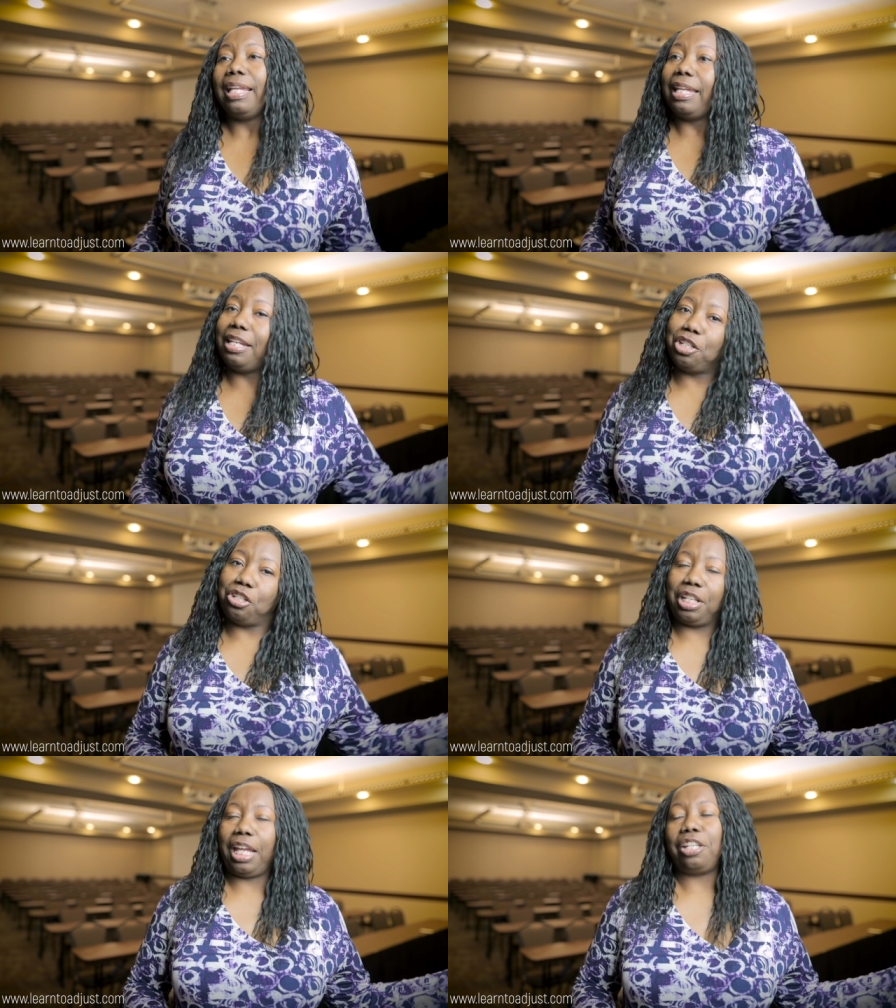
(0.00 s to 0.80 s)
in
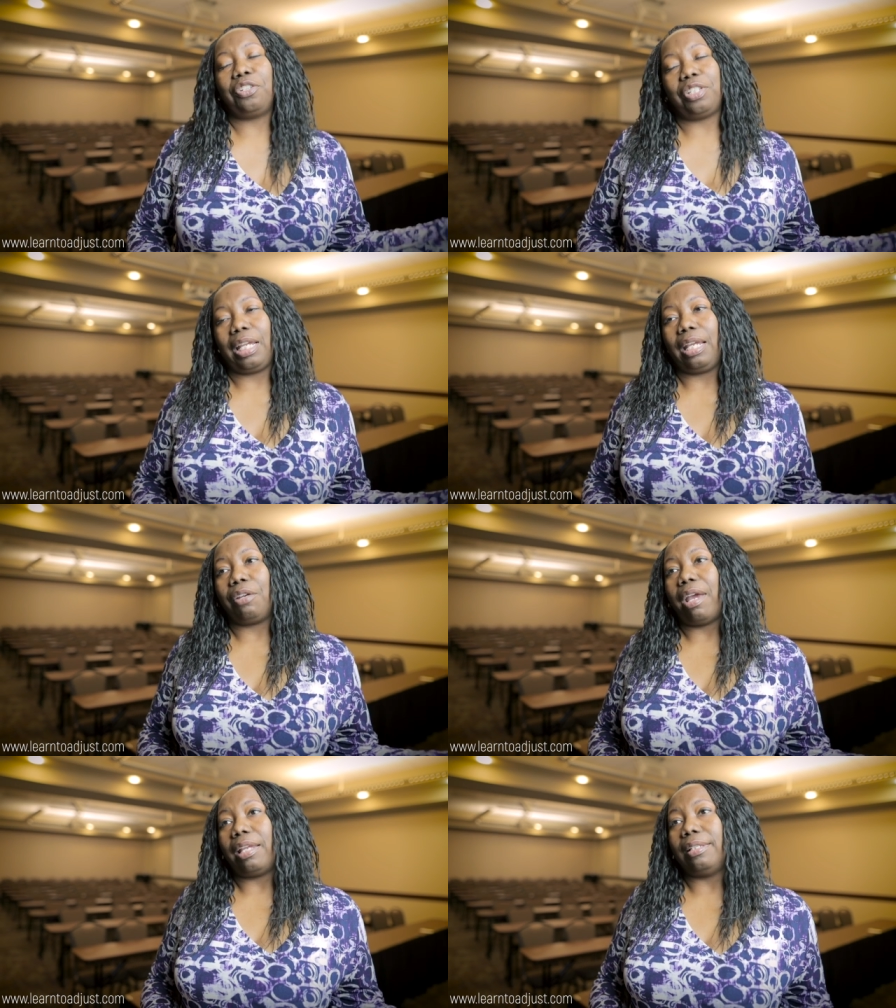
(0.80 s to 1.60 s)
addition to get your CE
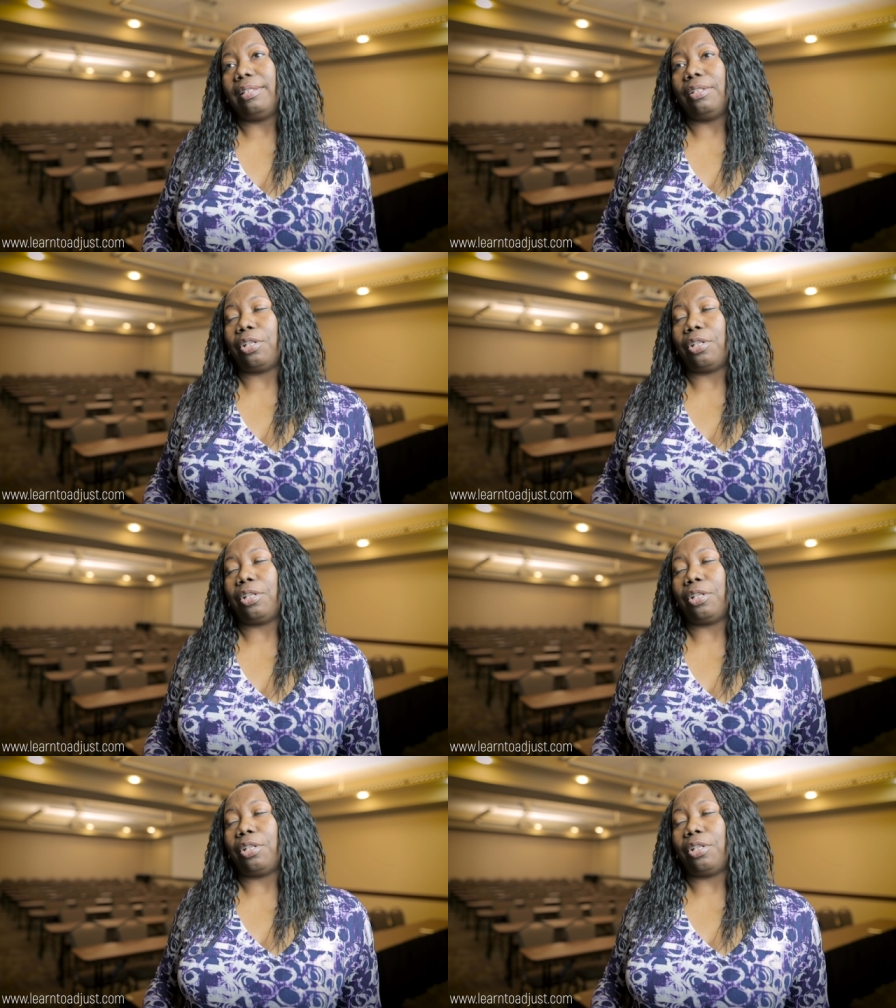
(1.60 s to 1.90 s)
credits.